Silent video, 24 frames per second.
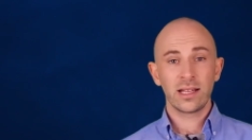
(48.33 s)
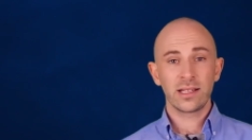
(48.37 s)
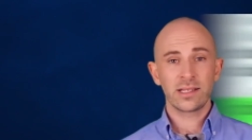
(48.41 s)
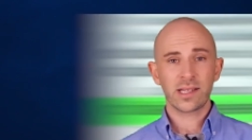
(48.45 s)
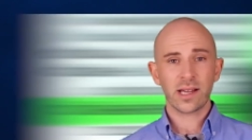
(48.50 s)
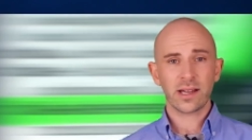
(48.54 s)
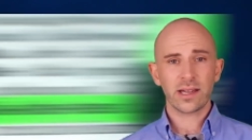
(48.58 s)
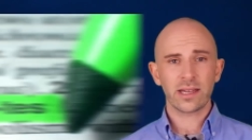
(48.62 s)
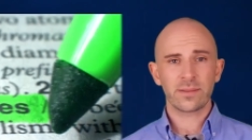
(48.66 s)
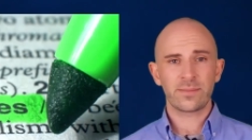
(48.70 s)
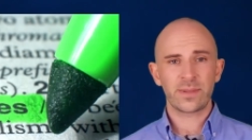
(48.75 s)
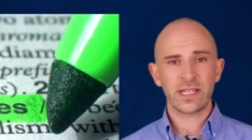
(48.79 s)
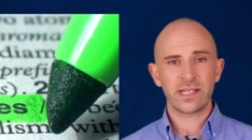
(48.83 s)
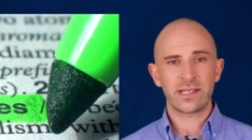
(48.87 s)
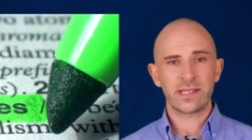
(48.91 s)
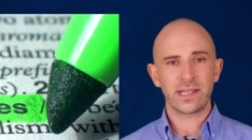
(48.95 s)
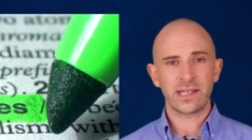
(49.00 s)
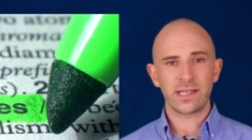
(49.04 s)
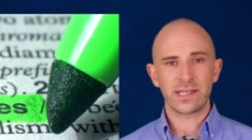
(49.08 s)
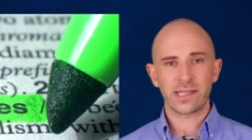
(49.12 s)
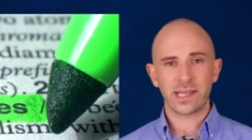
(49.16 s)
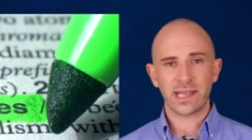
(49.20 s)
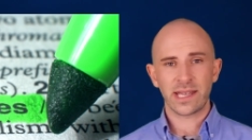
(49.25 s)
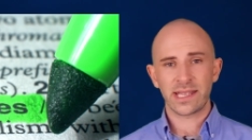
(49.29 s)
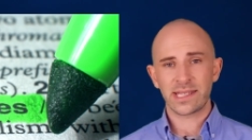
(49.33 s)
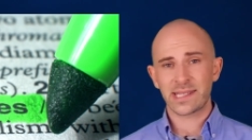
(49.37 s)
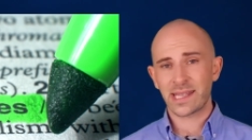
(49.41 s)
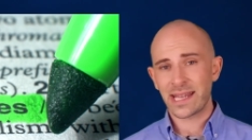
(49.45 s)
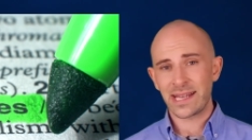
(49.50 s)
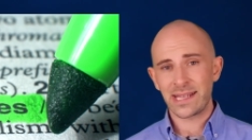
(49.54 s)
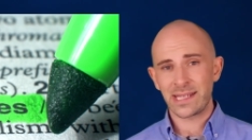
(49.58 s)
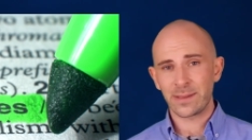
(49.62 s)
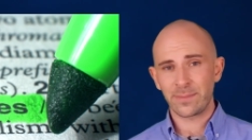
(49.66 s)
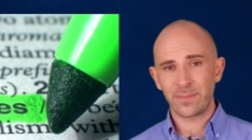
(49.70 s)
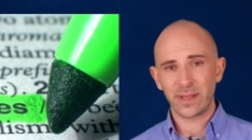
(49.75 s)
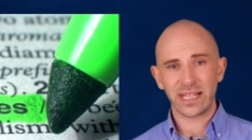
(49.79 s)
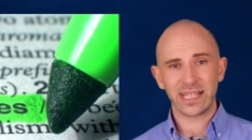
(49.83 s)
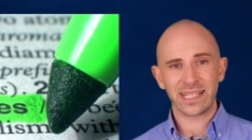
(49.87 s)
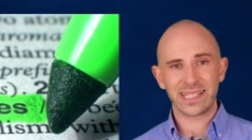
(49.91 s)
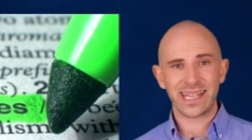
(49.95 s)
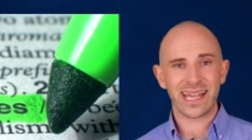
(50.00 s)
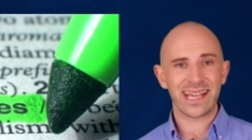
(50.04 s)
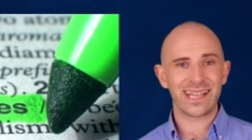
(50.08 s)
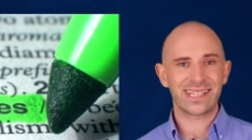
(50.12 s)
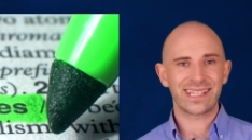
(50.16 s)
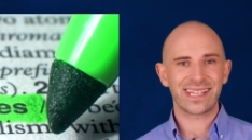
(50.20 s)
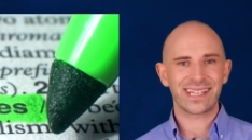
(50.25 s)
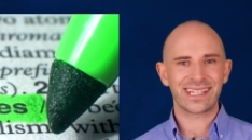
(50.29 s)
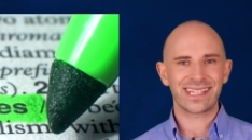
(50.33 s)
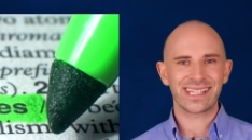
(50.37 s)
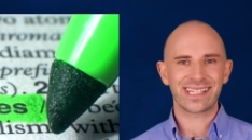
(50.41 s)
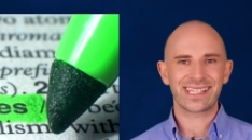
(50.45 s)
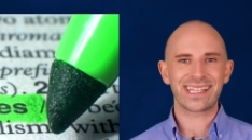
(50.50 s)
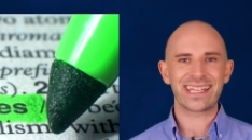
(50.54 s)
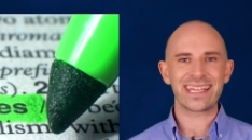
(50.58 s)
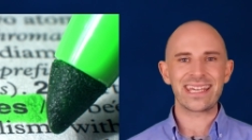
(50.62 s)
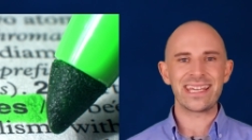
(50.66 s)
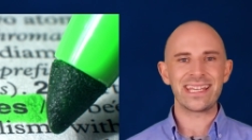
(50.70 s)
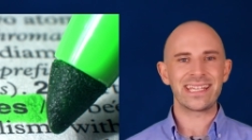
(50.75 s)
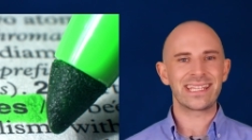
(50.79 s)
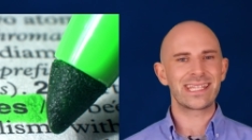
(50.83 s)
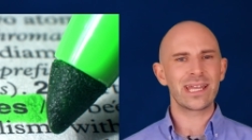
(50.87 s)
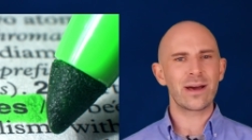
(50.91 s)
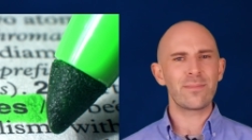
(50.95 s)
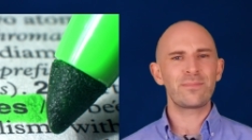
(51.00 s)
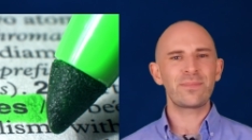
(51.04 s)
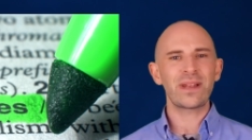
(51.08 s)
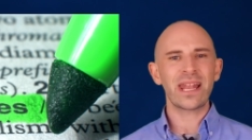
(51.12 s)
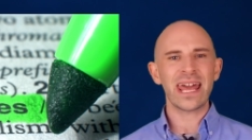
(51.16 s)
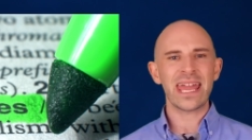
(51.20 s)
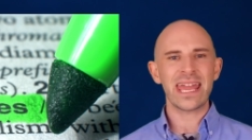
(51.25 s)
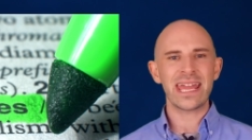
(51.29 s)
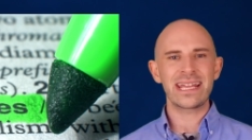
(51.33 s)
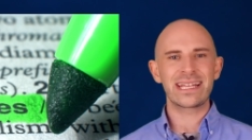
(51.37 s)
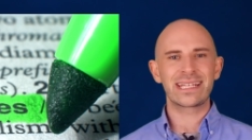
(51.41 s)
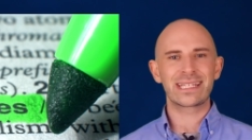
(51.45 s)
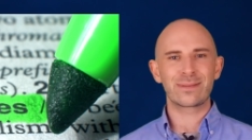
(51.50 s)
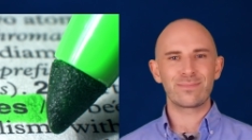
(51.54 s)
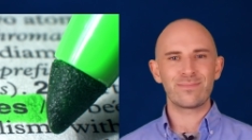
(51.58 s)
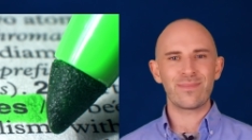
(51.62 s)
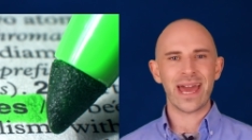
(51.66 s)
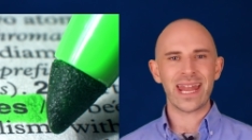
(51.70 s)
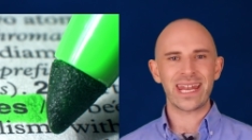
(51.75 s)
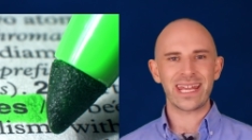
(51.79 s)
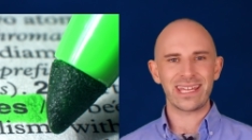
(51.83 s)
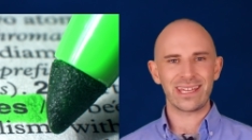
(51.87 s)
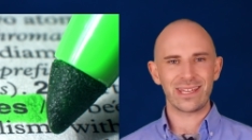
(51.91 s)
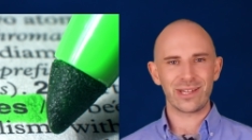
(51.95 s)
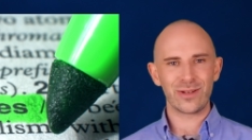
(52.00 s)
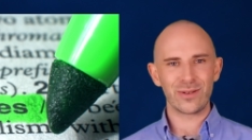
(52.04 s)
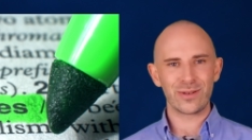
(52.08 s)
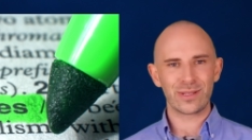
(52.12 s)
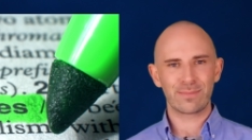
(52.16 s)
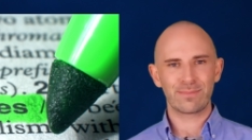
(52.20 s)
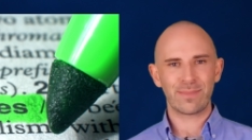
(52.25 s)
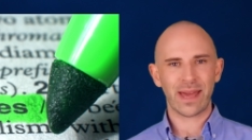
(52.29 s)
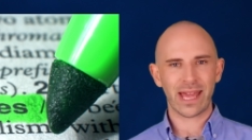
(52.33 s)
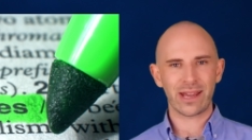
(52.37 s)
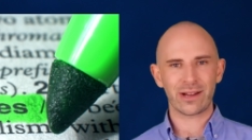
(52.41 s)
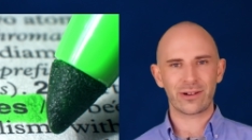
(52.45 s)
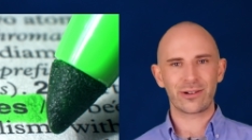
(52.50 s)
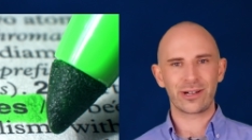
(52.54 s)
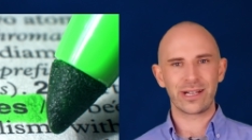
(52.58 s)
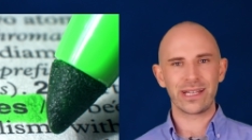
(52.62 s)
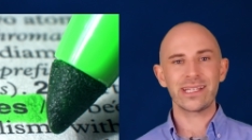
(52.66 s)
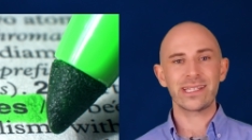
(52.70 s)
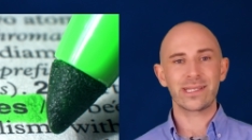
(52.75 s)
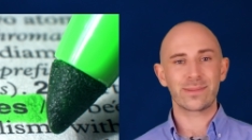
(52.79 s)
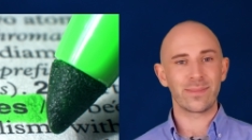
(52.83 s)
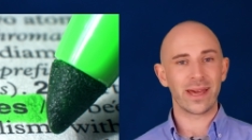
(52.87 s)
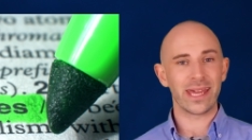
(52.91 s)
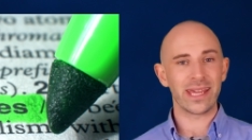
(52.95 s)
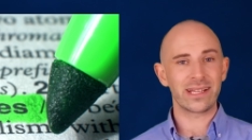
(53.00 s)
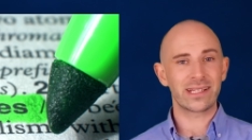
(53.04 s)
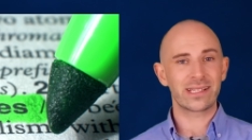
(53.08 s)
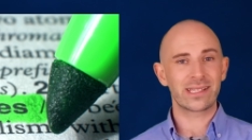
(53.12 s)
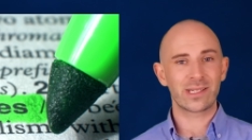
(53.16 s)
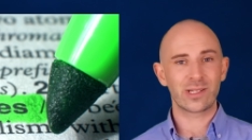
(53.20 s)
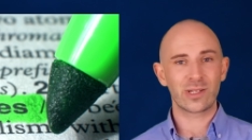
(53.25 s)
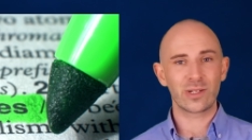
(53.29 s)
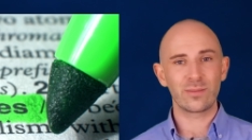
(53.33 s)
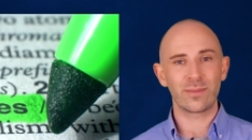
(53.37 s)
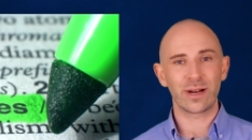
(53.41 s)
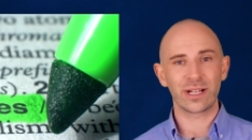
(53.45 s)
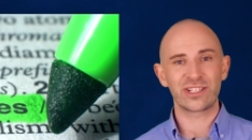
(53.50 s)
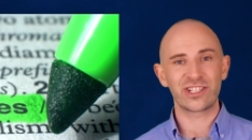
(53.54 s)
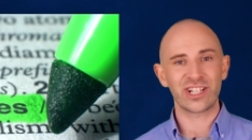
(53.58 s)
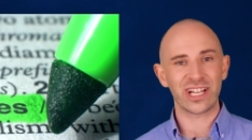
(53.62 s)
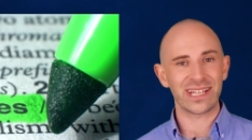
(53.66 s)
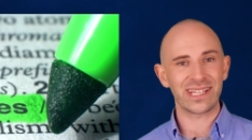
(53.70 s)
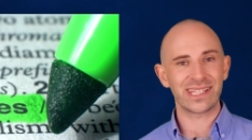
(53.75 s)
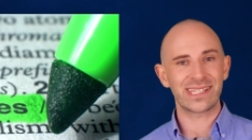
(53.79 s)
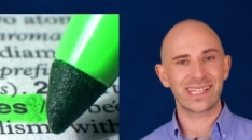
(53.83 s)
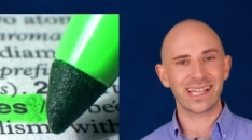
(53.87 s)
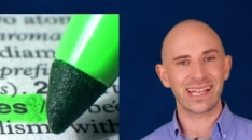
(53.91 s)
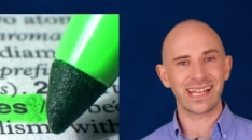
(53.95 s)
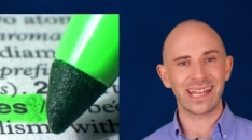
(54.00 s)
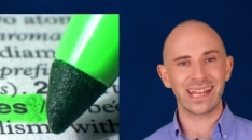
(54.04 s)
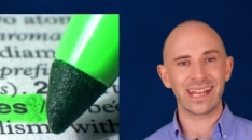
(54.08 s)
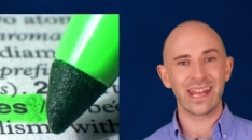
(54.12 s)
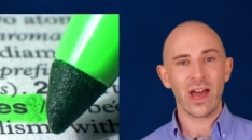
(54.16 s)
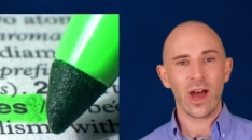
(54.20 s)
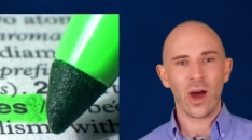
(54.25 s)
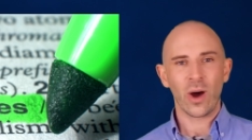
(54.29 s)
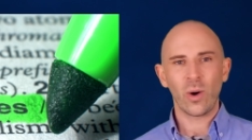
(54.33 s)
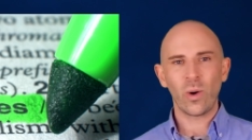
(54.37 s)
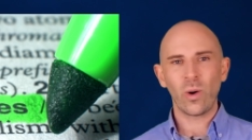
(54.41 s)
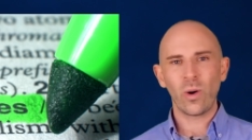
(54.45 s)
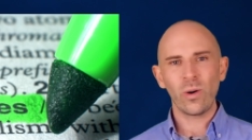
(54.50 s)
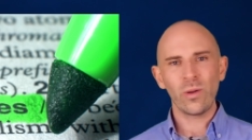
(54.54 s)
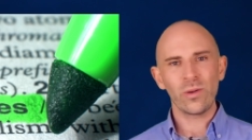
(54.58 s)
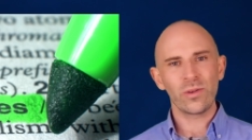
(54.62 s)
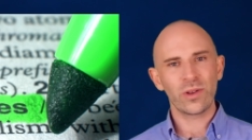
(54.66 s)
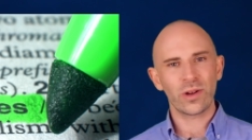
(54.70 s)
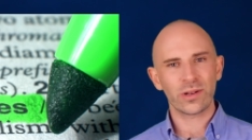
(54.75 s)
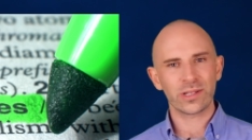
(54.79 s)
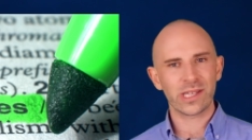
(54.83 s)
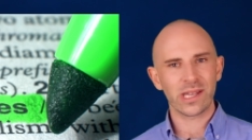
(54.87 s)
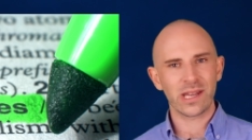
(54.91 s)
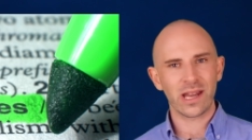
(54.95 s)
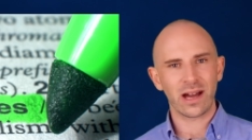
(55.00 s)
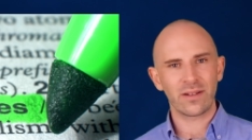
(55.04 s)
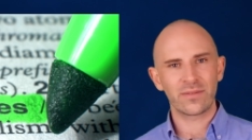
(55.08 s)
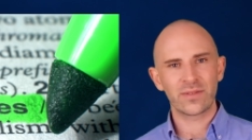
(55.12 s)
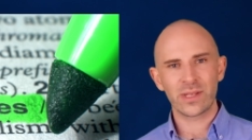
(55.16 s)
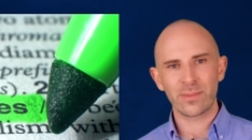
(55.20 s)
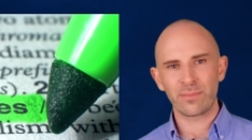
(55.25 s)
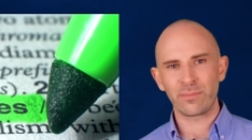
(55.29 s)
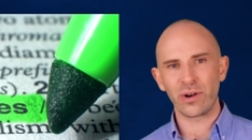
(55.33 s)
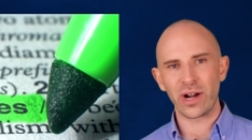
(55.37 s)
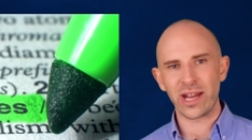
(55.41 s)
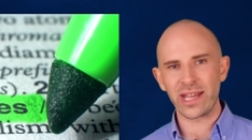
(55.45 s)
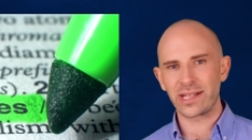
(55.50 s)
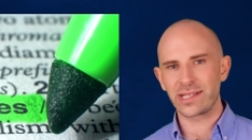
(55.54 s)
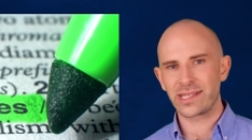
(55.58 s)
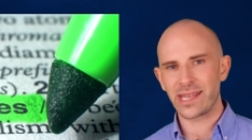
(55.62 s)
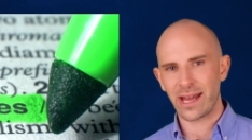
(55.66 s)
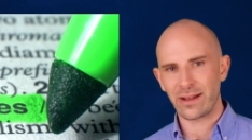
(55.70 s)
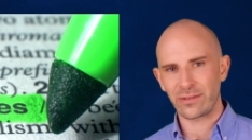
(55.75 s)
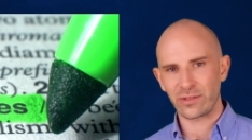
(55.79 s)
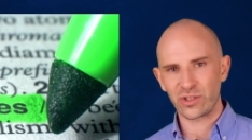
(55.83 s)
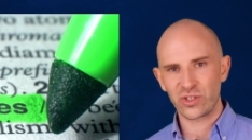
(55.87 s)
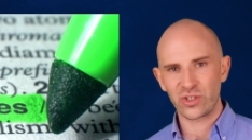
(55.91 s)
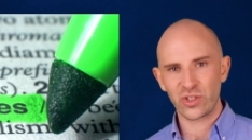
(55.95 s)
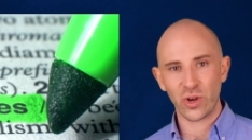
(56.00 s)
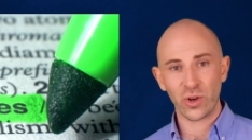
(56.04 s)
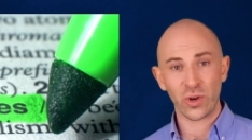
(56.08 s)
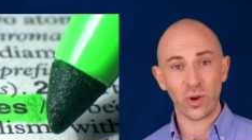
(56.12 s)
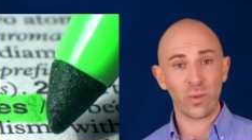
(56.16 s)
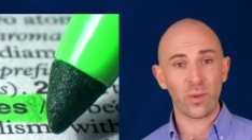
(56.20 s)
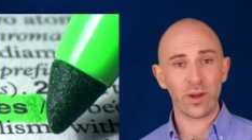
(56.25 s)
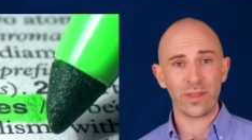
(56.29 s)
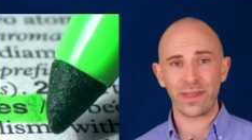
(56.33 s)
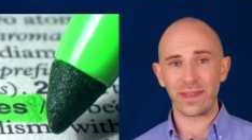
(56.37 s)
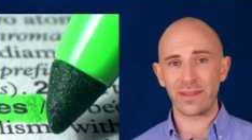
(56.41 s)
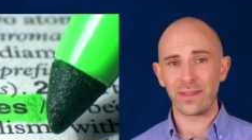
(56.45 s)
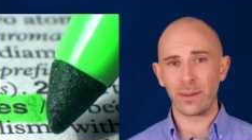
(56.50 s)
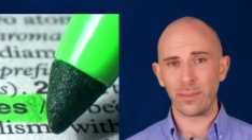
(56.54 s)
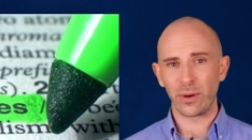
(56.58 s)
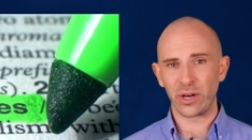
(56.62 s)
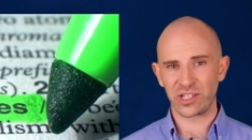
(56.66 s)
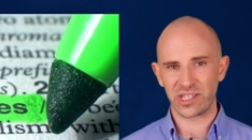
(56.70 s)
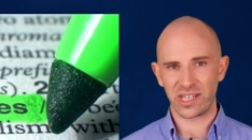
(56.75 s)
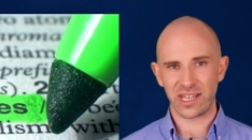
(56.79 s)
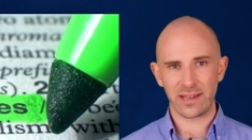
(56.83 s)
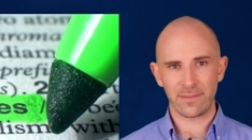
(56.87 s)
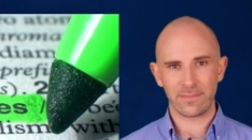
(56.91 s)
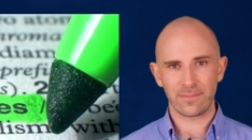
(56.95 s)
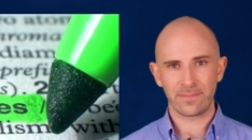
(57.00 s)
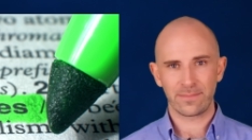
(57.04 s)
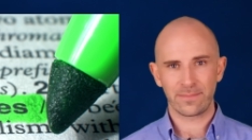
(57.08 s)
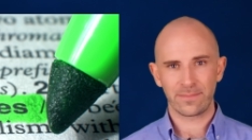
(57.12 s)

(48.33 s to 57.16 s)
Diabetes is a debilitating disease that plagues many whose pancreas makes too much insulin or not enough to break down sugar within the body.